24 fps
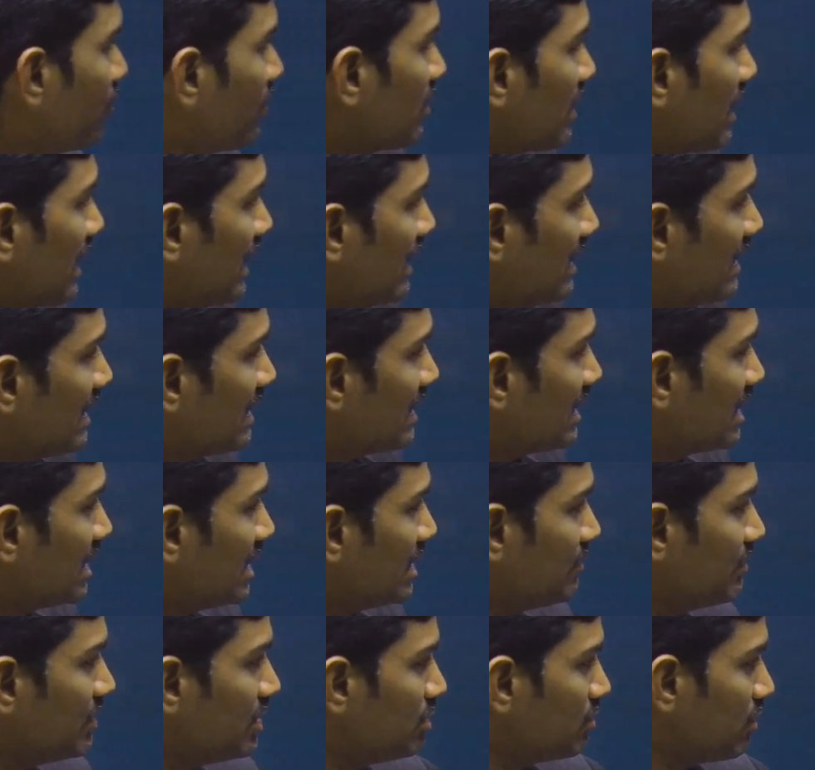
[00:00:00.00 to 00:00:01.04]
are writing
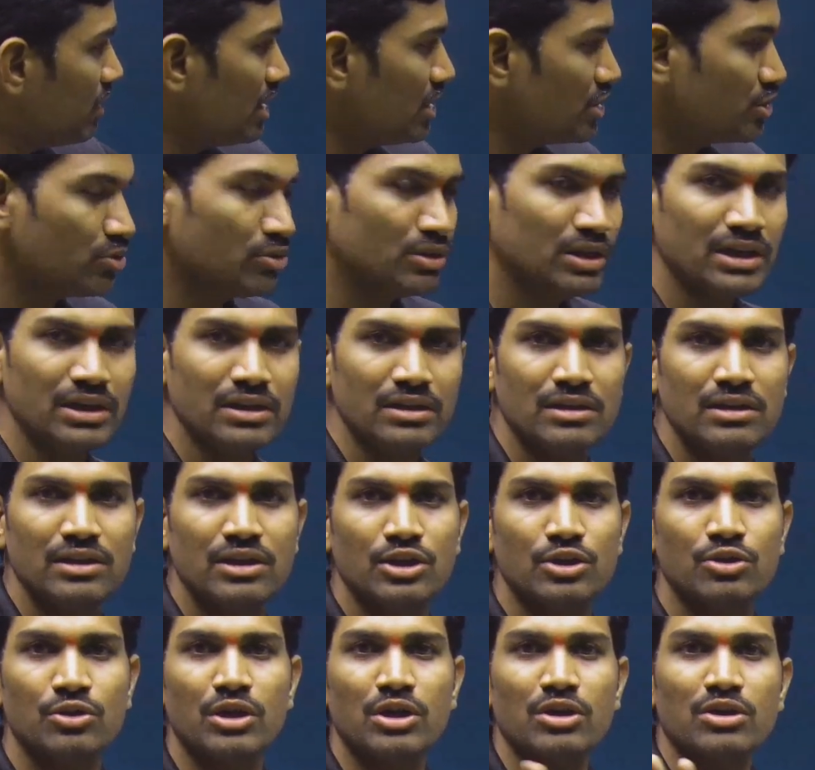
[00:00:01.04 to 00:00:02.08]
individually sugar,
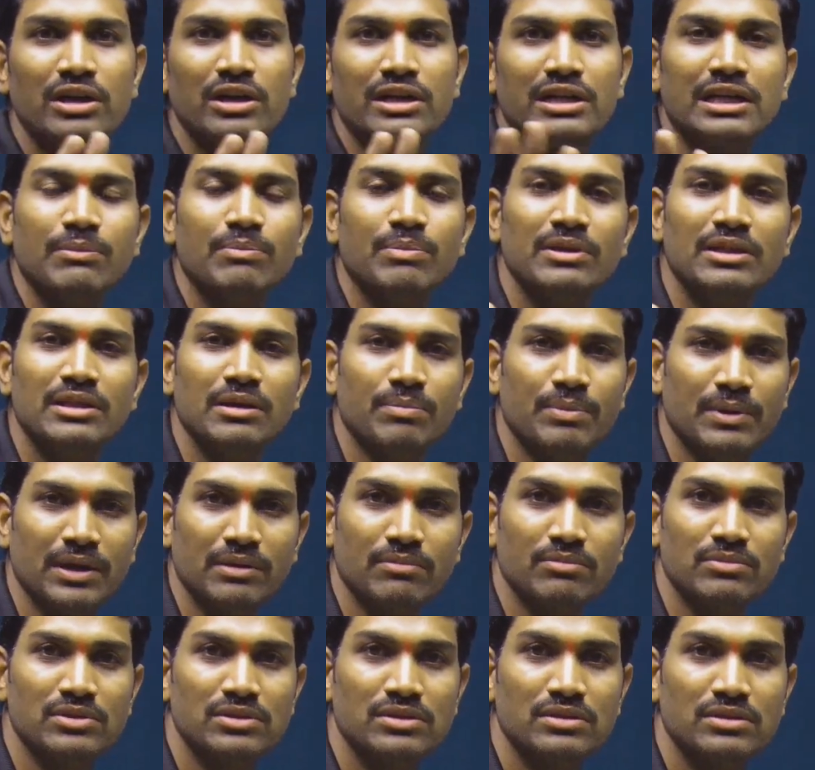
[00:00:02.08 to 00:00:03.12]
you are not keeping the
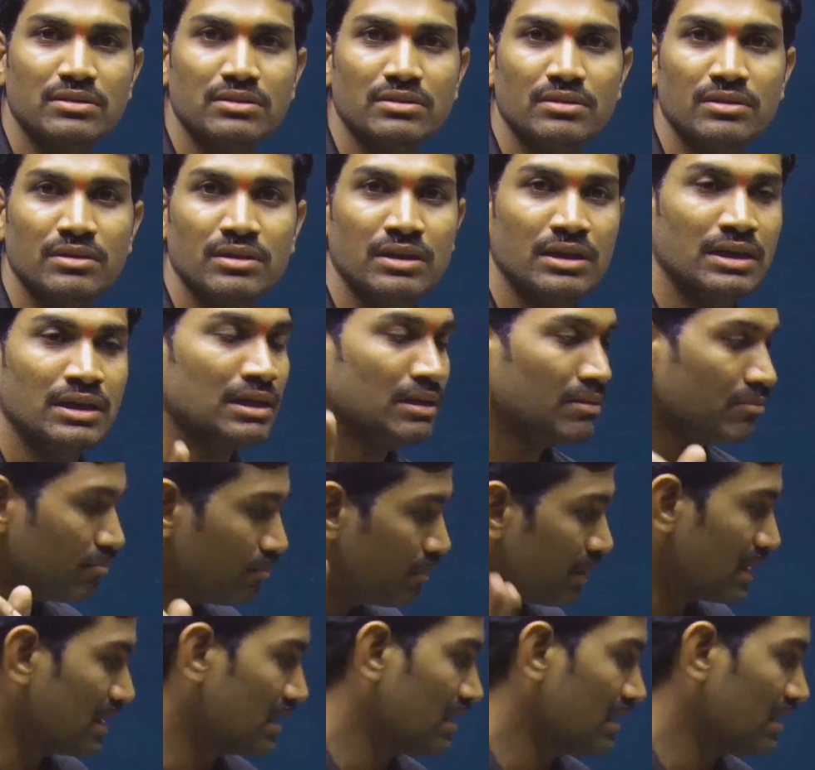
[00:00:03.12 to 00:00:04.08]
primes. But